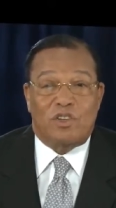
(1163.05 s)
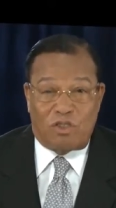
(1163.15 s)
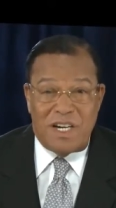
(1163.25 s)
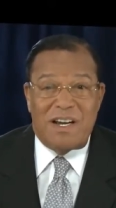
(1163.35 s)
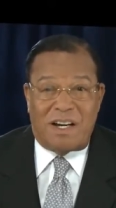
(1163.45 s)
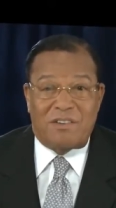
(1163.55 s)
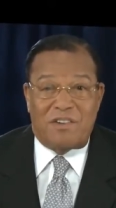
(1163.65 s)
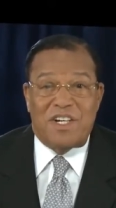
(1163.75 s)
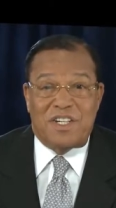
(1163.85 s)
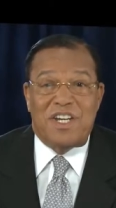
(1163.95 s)
three
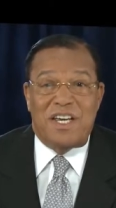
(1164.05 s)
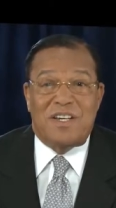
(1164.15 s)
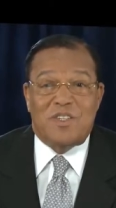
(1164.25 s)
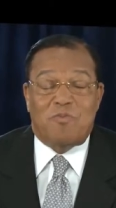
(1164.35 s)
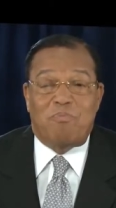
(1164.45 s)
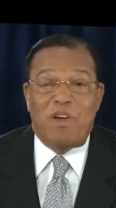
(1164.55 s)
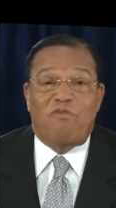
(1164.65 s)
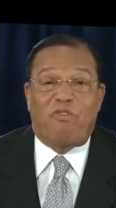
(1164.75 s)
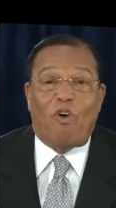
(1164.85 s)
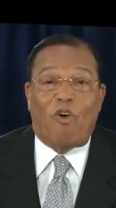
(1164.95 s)
hundred years
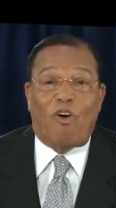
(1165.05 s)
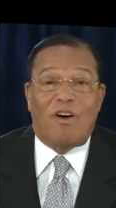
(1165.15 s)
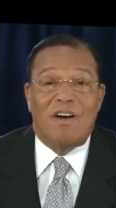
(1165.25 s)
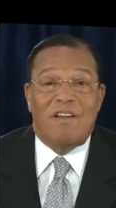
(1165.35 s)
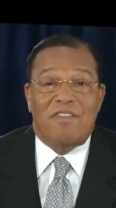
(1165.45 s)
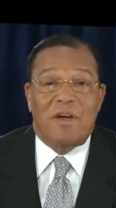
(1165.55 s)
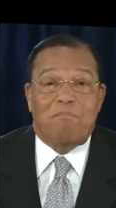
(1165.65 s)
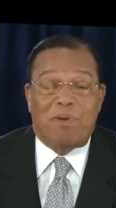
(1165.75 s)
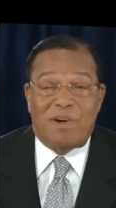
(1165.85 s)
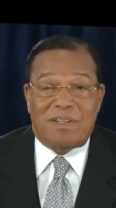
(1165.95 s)
before the
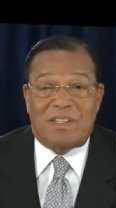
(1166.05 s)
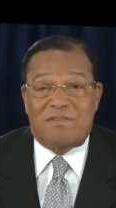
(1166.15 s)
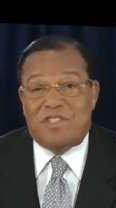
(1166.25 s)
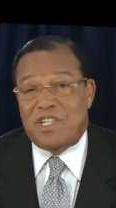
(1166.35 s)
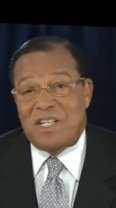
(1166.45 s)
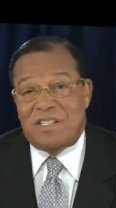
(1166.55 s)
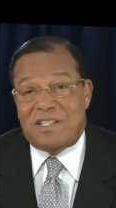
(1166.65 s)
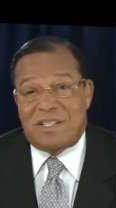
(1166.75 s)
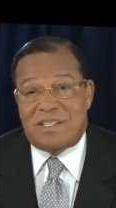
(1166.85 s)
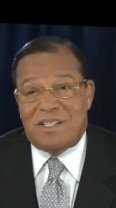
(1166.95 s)
birth of
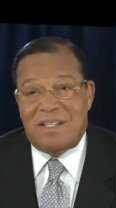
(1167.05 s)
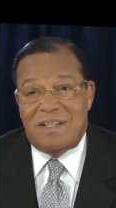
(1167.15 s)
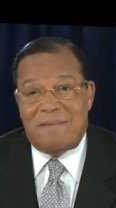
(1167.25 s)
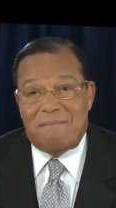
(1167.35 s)
Jesus,